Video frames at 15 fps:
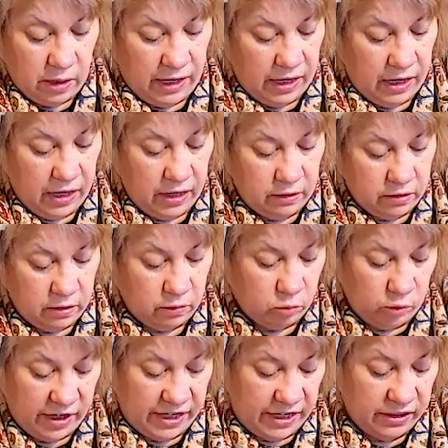and
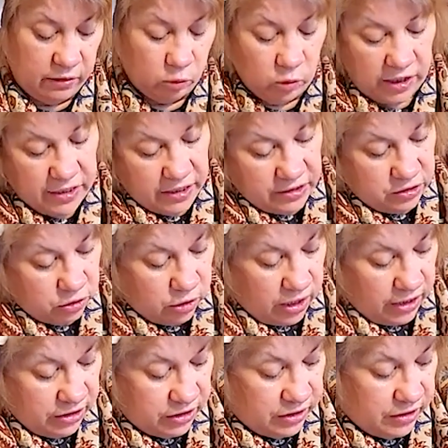reading the written
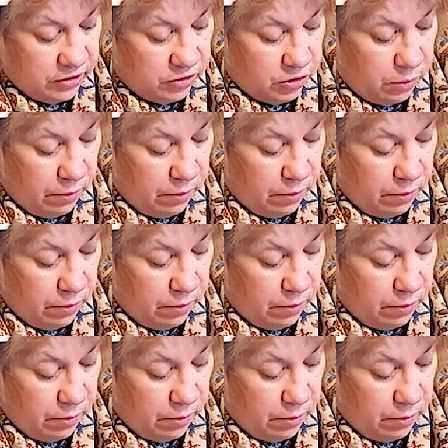instructions,